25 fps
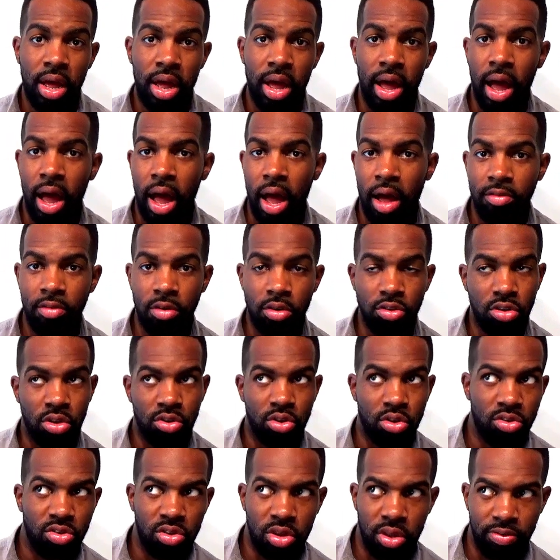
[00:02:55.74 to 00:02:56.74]
a
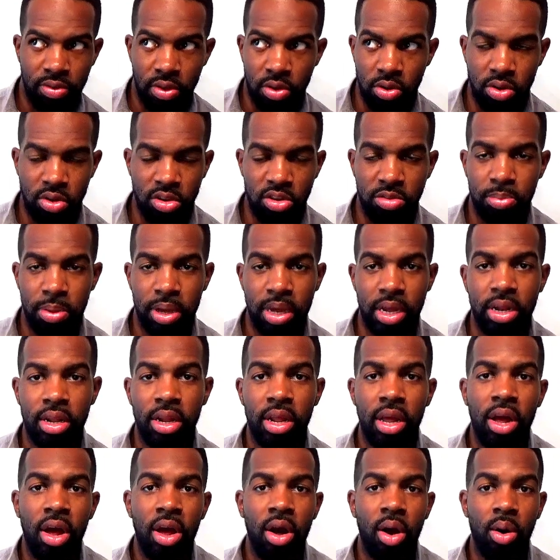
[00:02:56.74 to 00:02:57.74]
vosotros if you're in Spain,
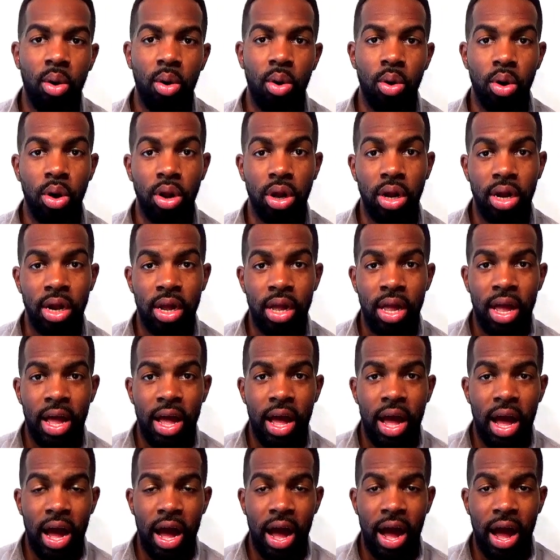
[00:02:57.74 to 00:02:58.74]
or
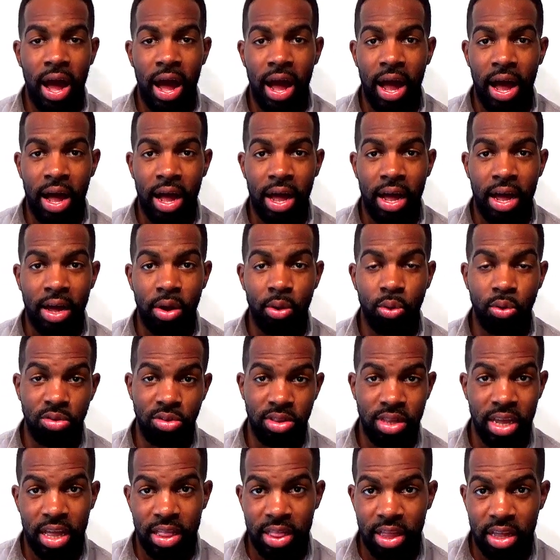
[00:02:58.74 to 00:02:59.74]
a
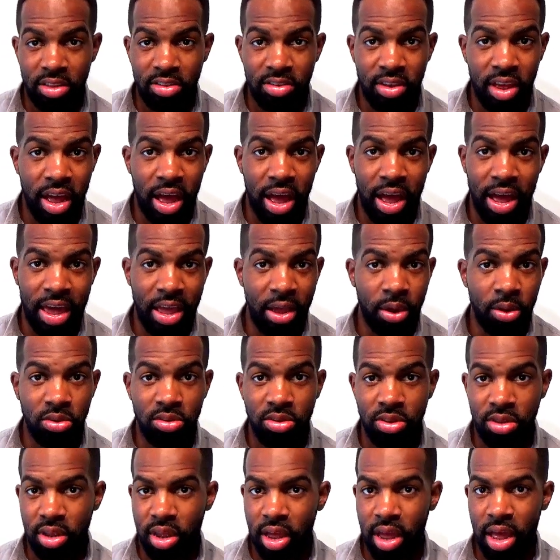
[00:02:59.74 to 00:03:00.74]
ustedes, a
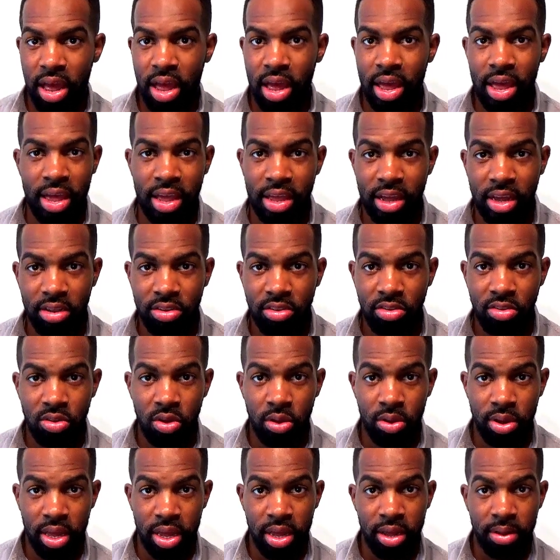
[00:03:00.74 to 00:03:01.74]
ellos, a ellas,
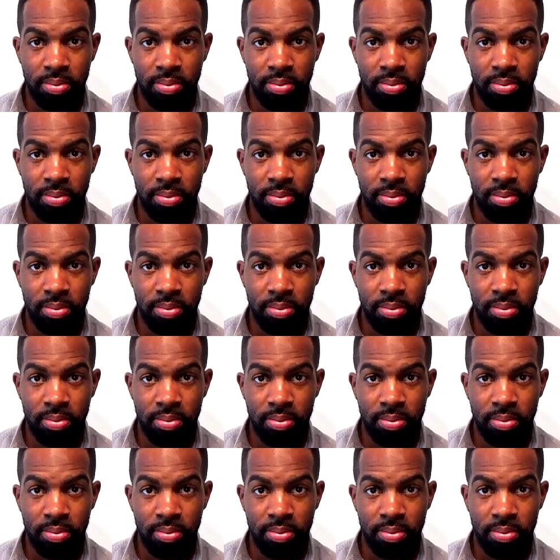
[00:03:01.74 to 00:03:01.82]
okay?